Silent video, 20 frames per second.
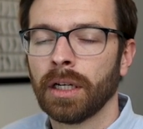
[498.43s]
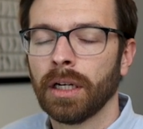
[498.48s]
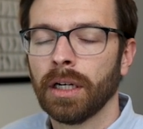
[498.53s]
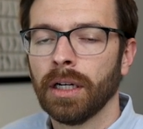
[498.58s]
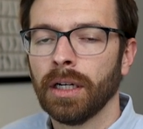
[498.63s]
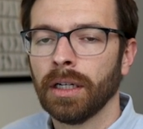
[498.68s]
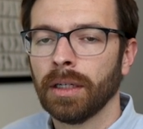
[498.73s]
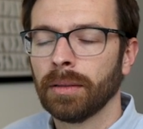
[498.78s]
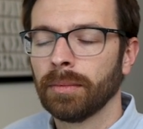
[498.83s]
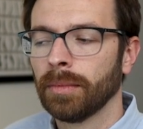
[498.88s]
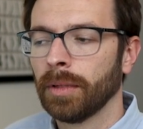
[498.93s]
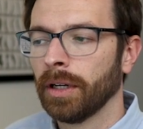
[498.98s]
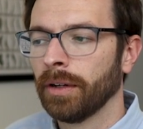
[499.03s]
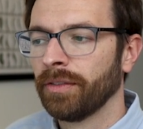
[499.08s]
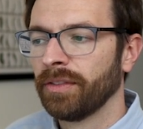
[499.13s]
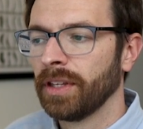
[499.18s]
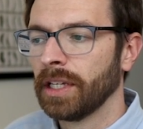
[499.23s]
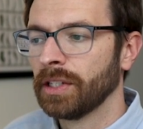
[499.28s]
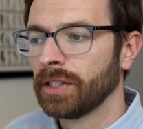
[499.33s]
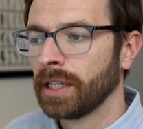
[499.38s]

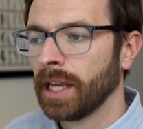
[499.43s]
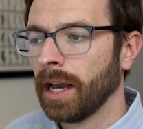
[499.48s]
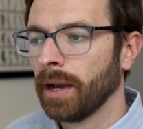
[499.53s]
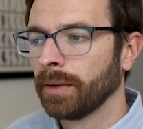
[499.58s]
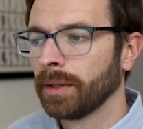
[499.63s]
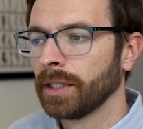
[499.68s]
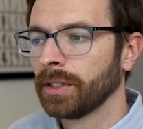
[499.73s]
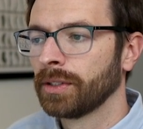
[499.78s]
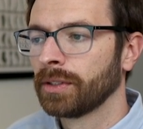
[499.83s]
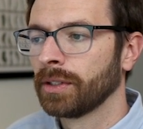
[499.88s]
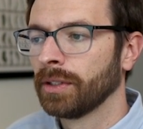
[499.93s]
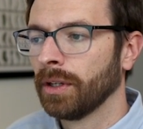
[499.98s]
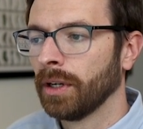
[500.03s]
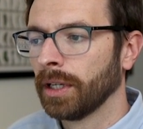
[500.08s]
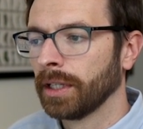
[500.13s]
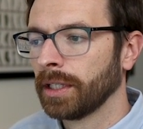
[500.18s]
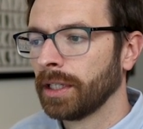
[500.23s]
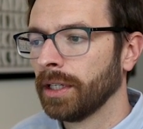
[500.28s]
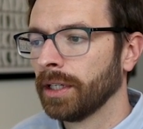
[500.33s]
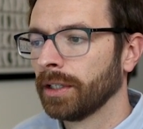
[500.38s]
of these counties
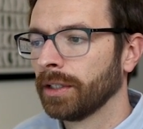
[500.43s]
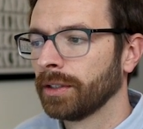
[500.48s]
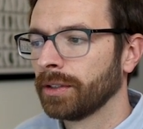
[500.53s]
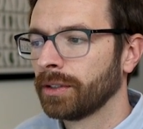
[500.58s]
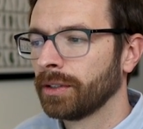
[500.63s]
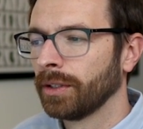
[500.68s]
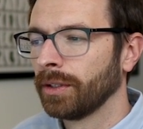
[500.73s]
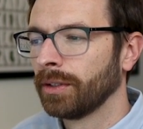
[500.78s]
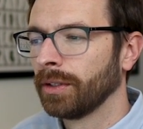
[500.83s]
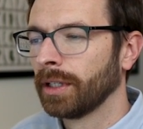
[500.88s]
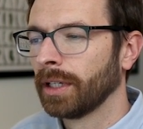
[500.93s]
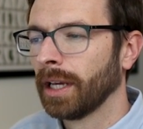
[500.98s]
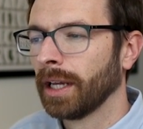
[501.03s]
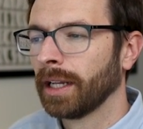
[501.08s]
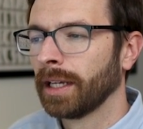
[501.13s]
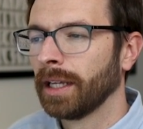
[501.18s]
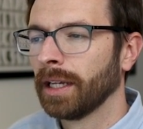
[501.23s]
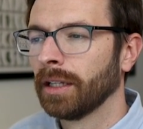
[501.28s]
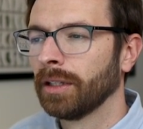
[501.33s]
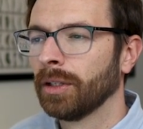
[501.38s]
on here so you can kind
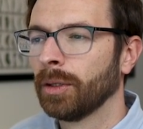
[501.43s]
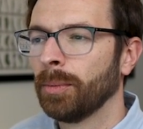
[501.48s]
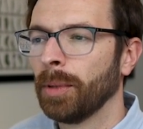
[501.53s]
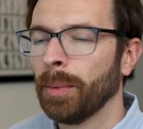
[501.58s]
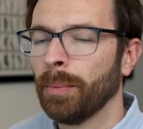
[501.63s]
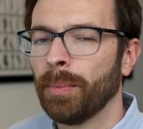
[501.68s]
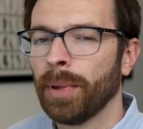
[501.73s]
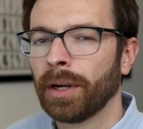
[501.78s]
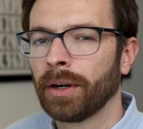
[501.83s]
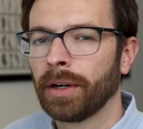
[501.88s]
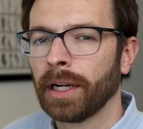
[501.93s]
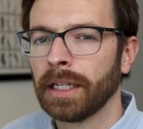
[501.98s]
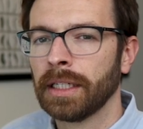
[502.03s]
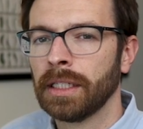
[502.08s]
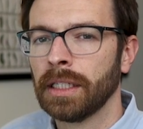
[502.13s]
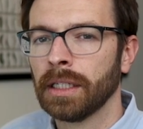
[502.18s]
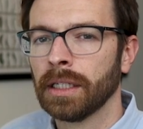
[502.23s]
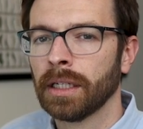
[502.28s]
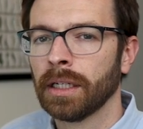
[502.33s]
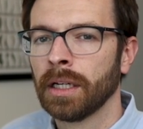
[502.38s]
of get a little bit better
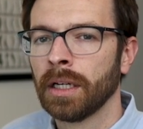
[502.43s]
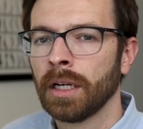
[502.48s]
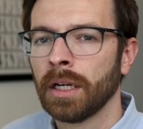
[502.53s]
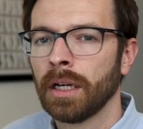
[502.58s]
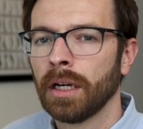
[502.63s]
idea